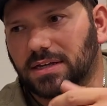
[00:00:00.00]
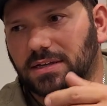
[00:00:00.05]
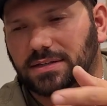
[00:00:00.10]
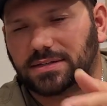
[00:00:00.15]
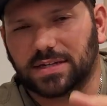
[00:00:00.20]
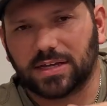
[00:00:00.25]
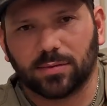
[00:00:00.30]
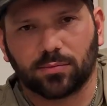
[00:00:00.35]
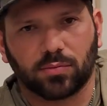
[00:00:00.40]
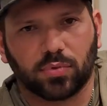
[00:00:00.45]

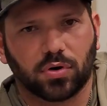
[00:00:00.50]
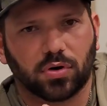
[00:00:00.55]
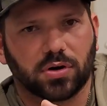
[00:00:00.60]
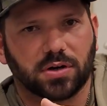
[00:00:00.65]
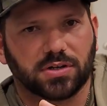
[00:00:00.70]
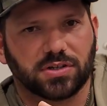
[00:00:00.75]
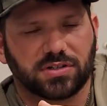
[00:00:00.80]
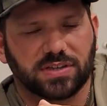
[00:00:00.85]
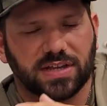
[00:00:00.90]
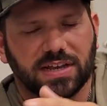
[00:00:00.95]
timber
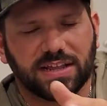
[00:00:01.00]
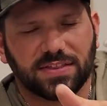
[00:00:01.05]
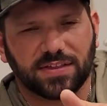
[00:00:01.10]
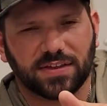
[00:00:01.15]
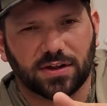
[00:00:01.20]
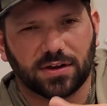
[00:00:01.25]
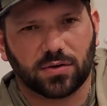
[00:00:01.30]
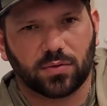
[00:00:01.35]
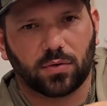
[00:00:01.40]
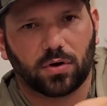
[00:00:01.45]
and just
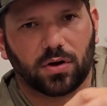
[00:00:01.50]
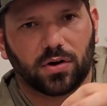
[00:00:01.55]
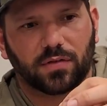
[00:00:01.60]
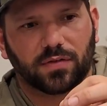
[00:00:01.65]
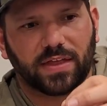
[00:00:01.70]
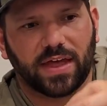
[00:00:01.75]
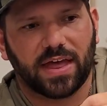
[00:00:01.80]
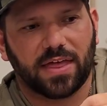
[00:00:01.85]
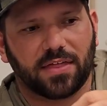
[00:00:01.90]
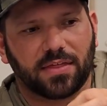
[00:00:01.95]
anything underwater,
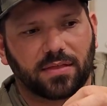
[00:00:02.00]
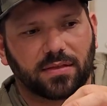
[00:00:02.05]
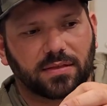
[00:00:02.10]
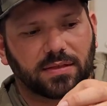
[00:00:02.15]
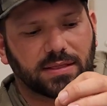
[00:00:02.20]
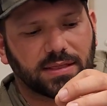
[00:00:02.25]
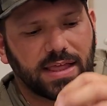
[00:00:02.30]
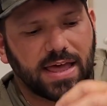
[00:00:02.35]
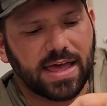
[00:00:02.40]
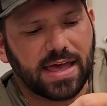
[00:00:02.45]
that
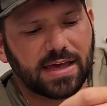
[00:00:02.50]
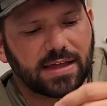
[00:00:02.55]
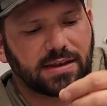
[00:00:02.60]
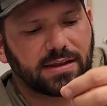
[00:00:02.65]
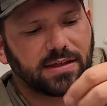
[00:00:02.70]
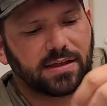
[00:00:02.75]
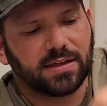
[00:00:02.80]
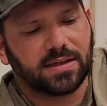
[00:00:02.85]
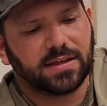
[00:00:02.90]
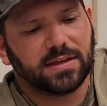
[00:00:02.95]

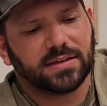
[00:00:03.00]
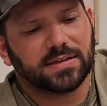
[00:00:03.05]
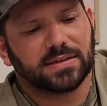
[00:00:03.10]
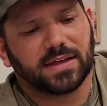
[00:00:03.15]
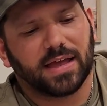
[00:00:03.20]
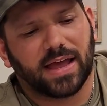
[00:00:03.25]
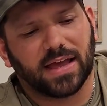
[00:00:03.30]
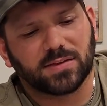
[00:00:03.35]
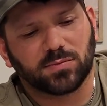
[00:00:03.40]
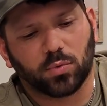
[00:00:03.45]
lead
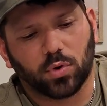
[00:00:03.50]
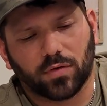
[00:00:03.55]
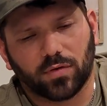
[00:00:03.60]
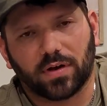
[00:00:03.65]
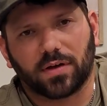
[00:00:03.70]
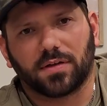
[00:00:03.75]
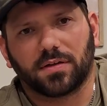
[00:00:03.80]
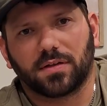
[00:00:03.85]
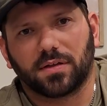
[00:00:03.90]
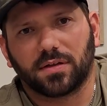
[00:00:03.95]
has more of
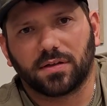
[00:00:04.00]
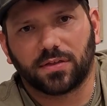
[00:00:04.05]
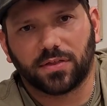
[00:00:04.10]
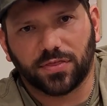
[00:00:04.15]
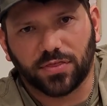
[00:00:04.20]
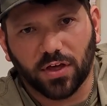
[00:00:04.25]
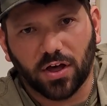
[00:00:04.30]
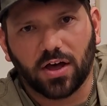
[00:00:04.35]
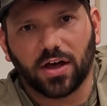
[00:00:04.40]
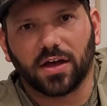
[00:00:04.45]
a
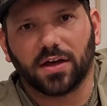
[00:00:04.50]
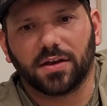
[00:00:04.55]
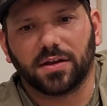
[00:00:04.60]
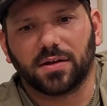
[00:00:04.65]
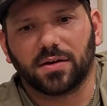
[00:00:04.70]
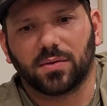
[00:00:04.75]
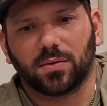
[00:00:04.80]
thud,